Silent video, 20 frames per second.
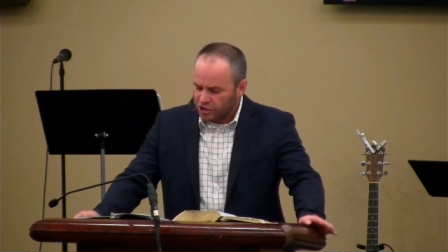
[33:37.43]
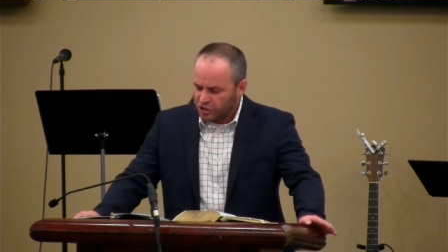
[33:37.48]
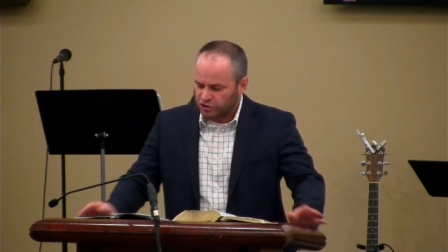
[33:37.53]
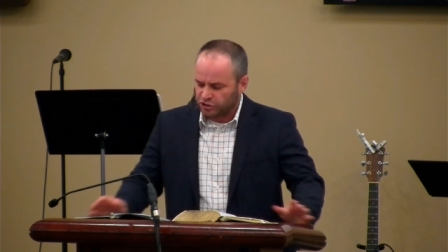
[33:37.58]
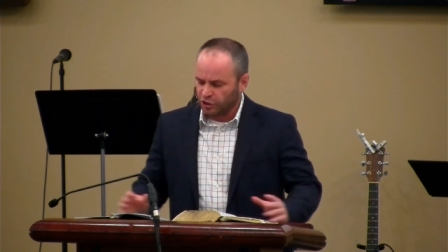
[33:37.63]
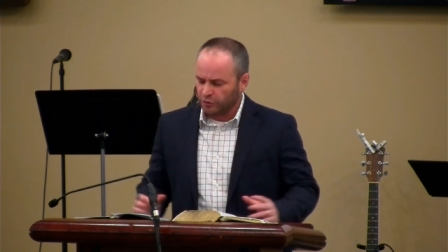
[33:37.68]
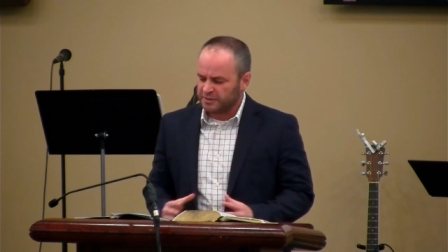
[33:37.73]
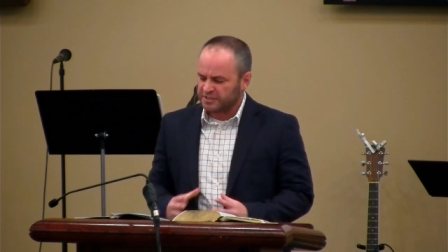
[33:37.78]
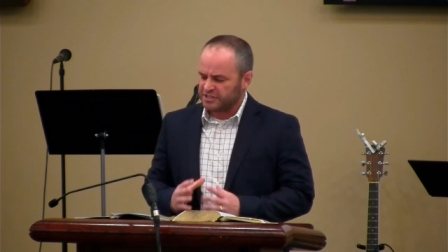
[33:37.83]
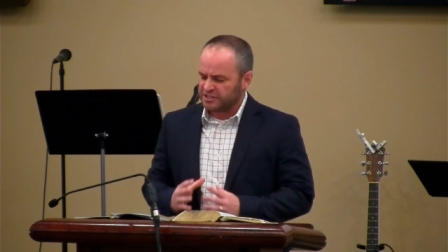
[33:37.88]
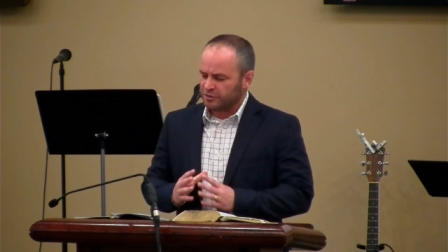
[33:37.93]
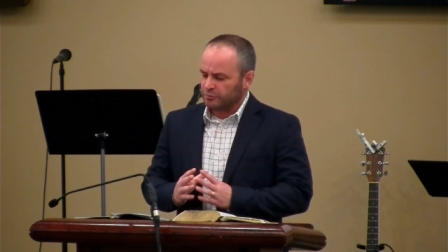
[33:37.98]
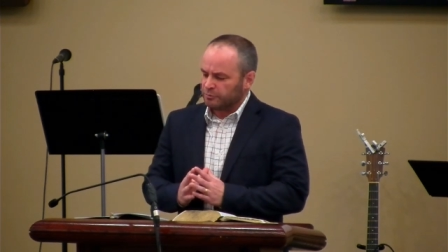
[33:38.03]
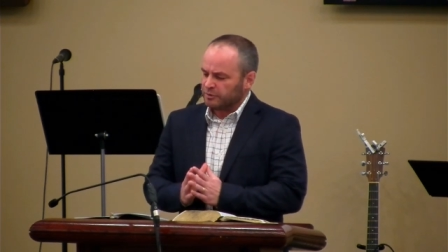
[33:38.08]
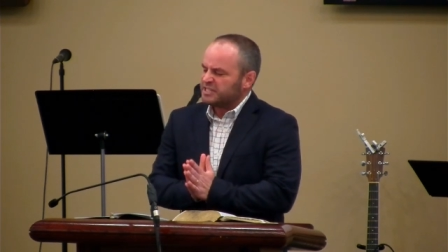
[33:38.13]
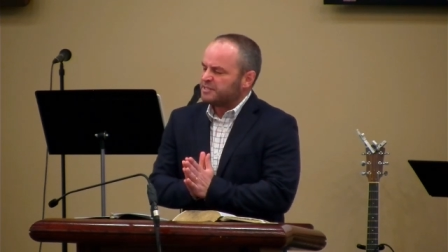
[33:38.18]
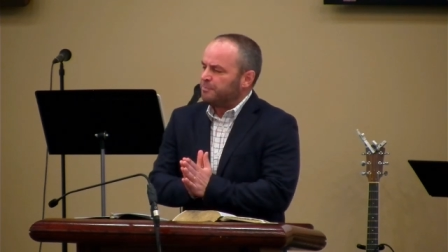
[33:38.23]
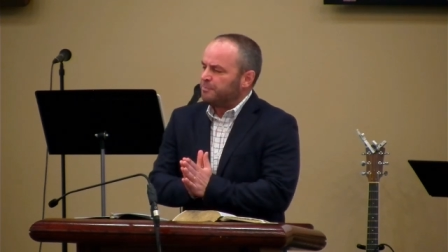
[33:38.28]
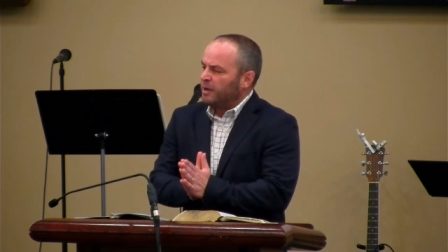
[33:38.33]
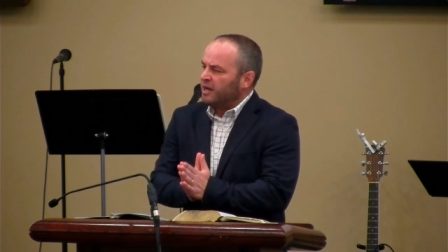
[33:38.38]
show us the
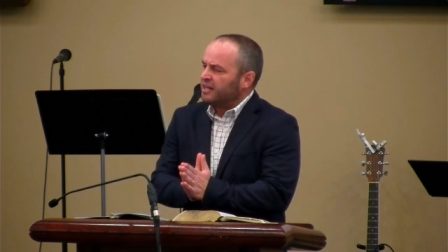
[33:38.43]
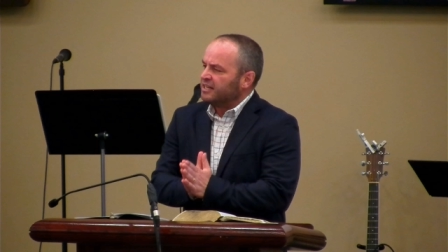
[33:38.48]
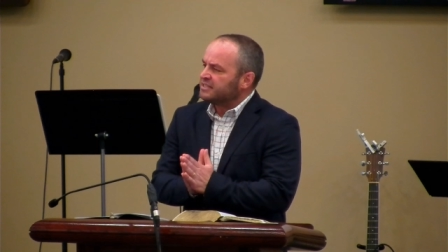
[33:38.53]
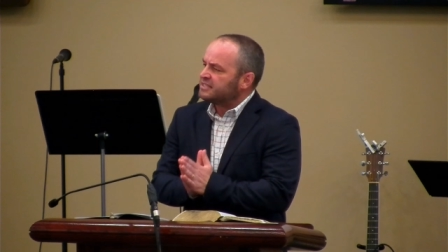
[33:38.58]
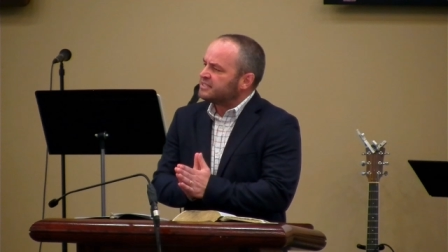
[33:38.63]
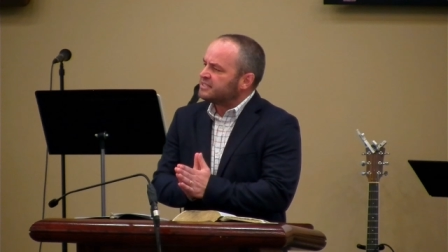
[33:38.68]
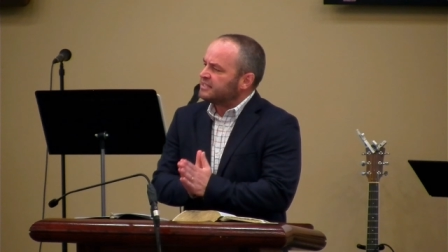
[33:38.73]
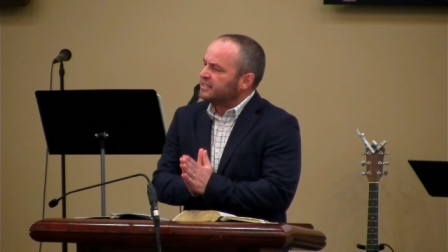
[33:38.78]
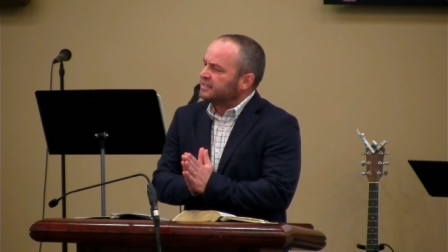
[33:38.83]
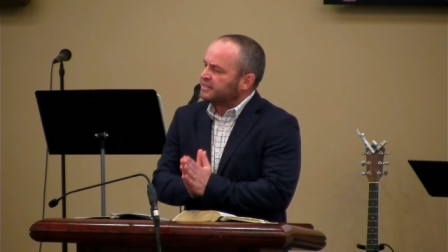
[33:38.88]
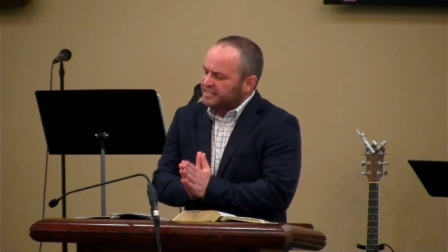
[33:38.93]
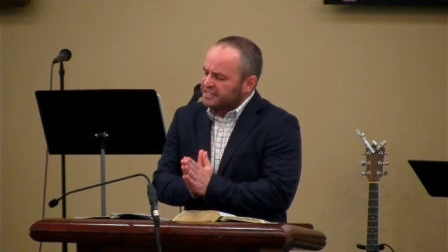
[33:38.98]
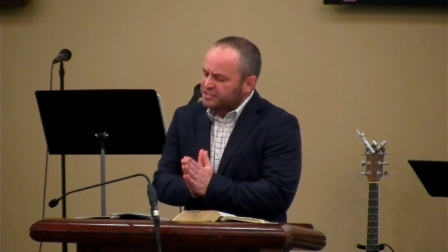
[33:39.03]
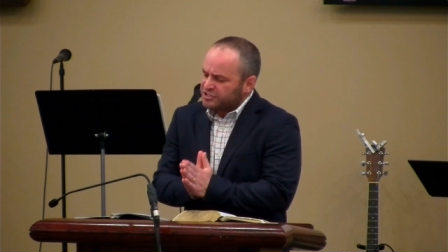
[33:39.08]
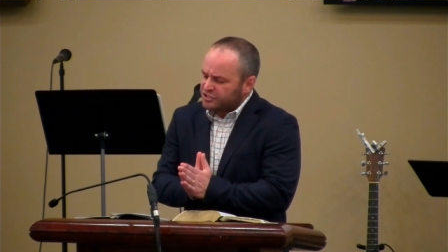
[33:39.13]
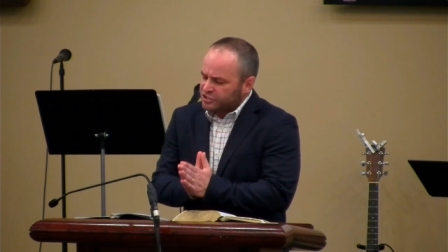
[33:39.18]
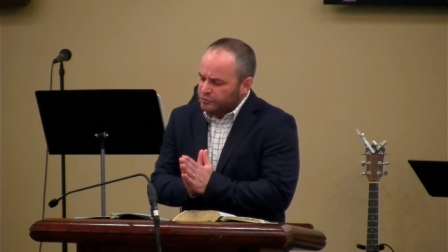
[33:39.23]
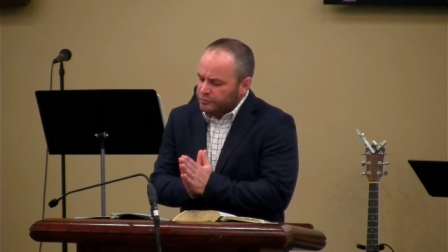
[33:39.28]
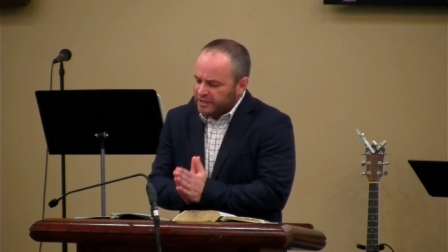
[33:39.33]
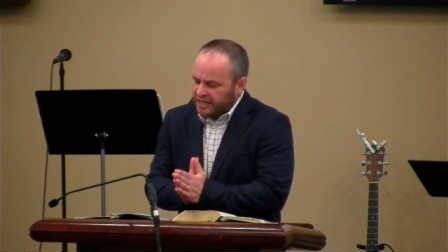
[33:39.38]
response that
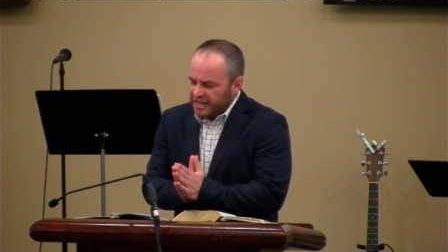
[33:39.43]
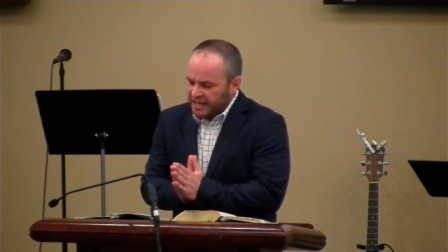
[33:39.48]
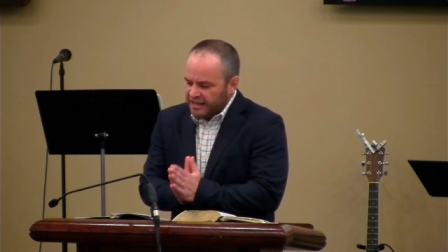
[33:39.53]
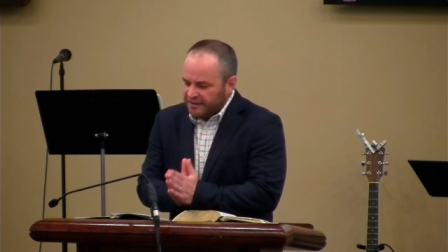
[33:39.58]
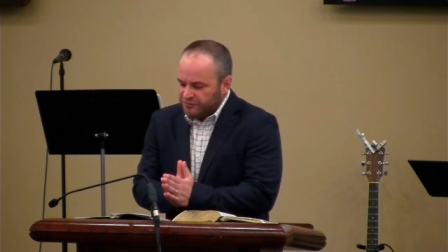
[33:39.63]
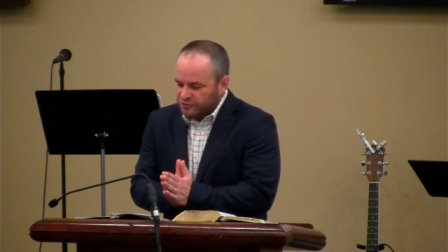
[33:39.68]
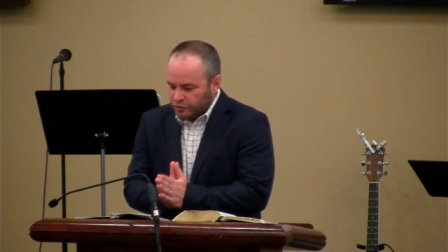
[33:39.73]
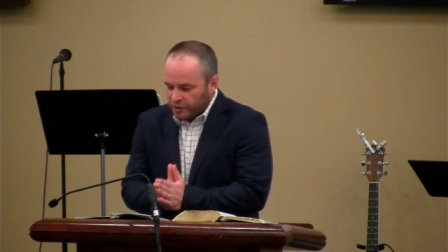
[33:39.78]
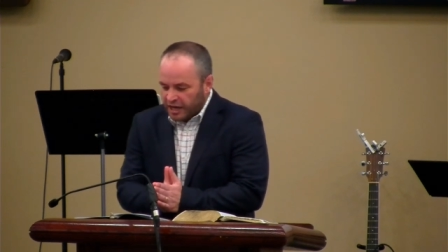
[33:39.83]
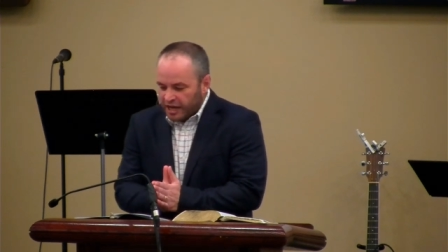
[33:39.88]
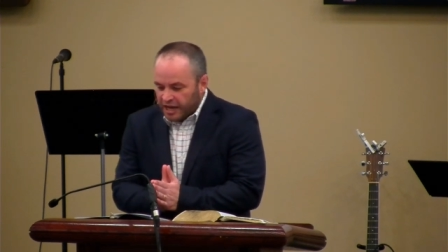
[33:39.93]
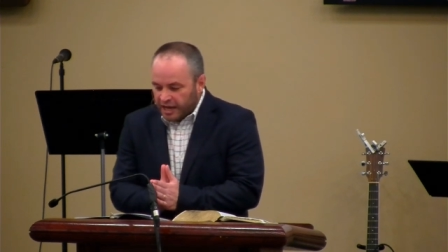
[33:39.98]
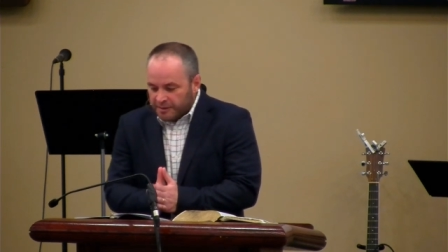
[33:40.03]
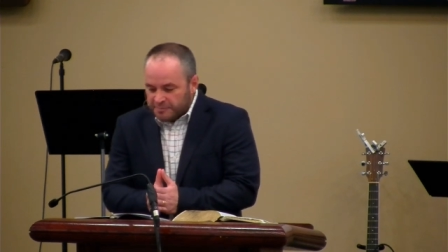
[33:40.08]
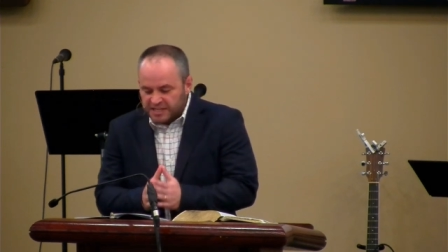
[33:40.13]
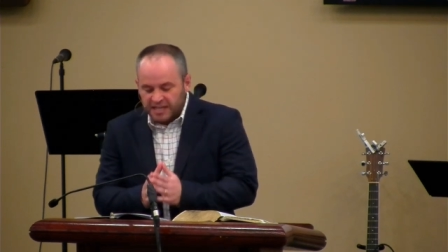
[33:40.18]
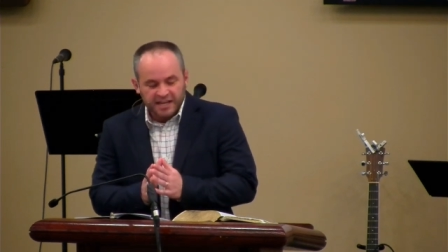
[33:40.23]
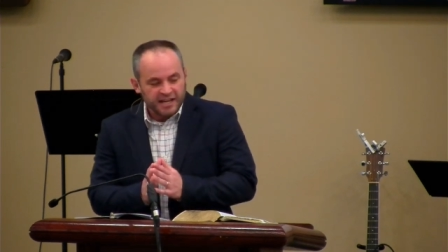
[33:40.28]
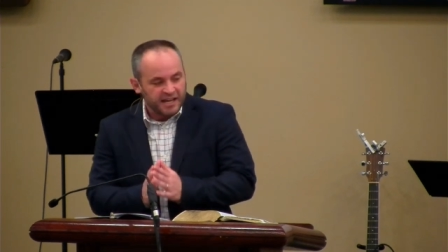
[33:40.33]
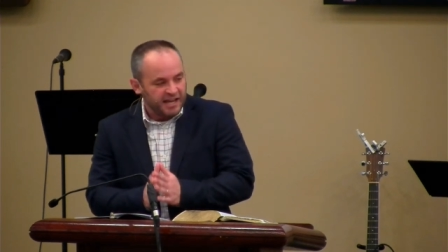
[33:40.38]
these two and a half
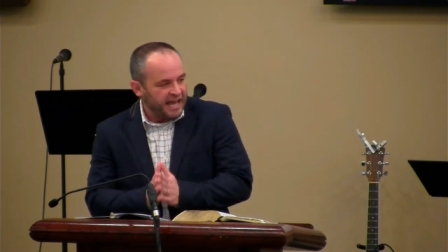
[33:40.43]
tribes